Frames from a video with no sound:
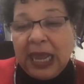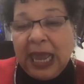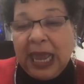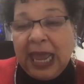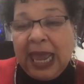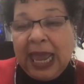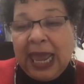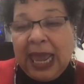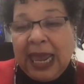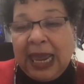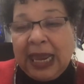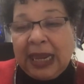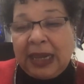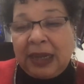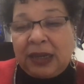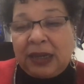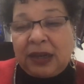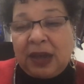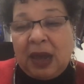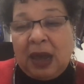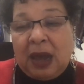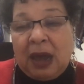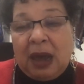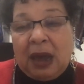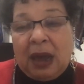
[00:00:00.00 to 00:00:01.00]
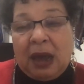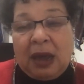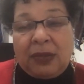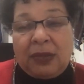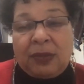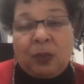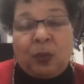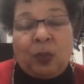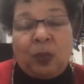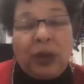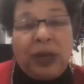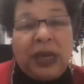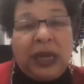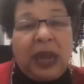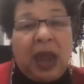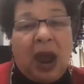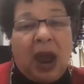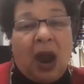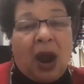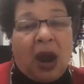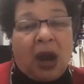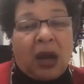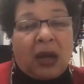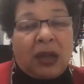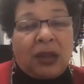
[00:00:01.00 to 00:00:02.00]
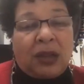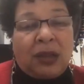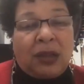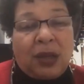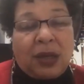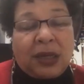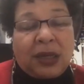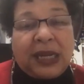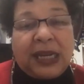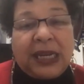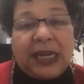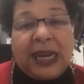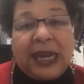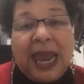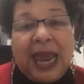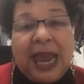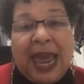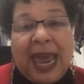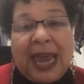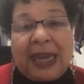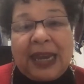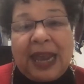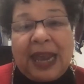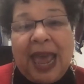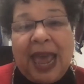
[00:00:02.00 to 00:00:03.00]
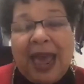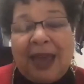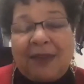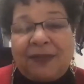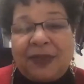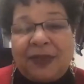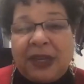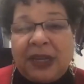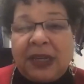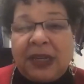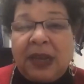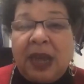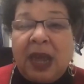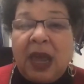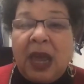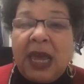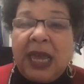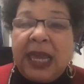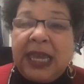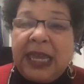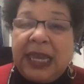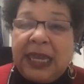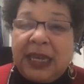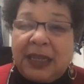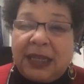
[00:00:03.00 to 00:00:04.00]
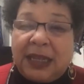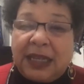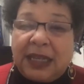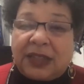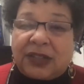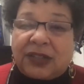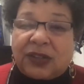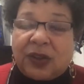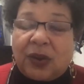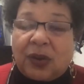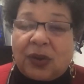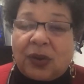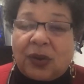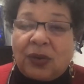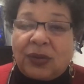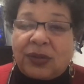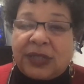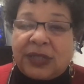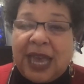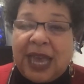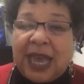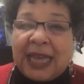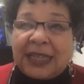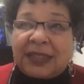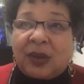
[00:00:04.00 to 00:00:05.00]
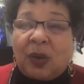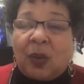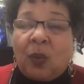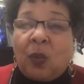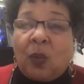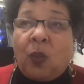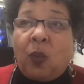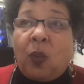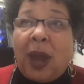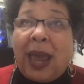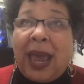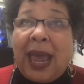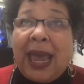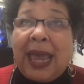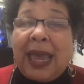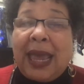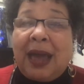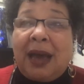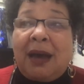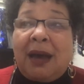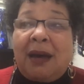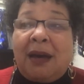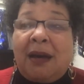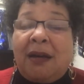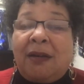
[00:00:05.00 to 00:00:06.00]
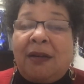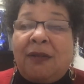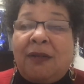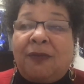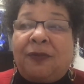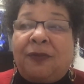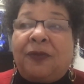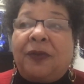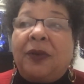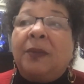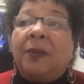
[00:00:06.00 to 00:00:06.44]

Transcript: And we are looking at having healing circles as a way of